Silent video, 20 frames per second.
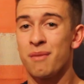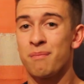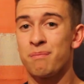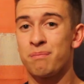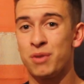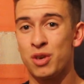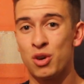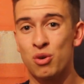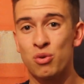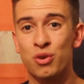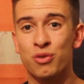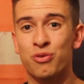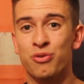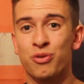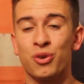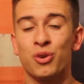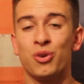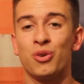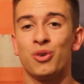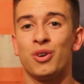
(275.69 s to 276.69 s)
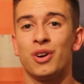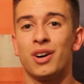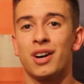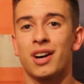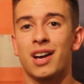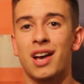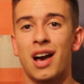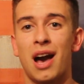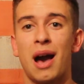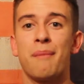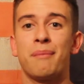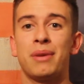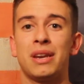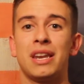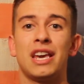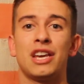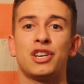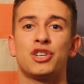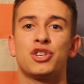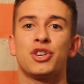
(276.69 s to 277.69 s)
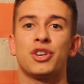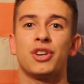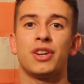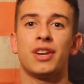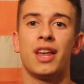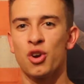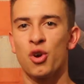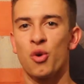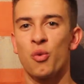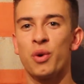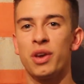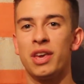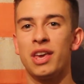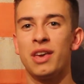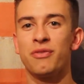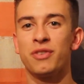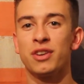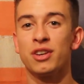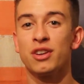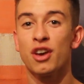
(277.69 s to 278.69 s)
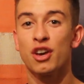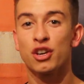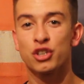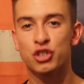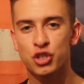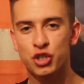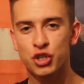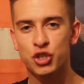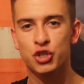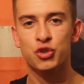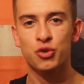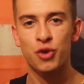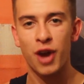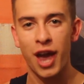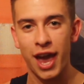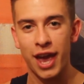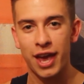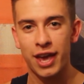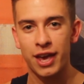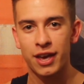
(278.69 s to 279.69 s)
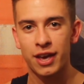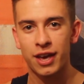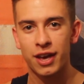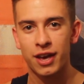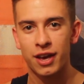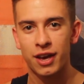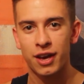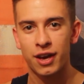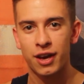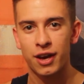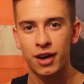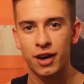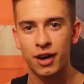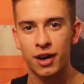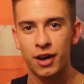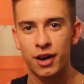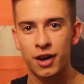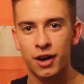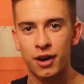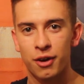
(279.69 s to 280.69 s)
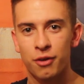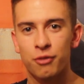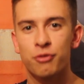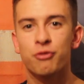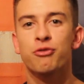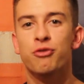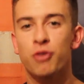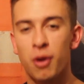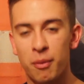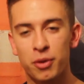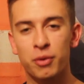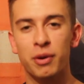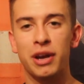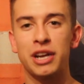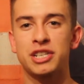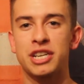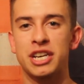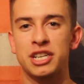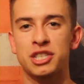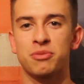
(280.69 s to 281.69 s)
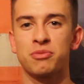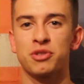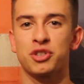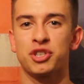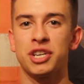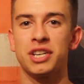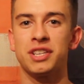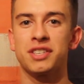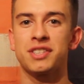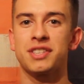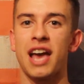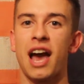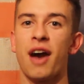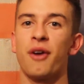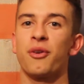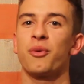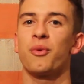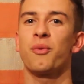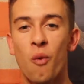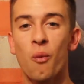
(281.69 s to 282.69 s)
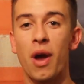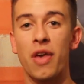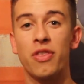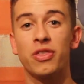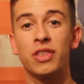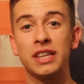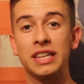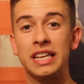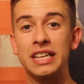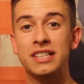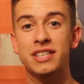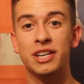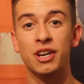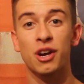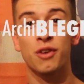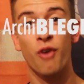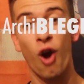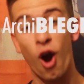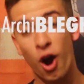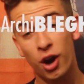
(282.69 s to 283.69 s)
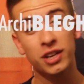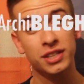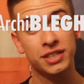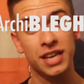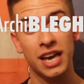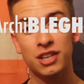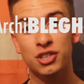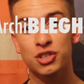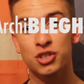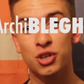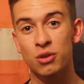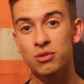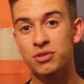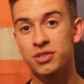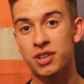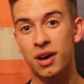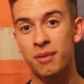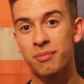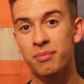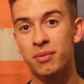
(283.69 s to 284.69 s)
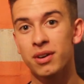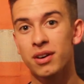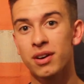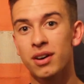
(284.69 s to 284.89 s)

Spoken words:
beautiful combination. We even stray from the Rage Against the Machine sound when the lead singer of Architects shows up,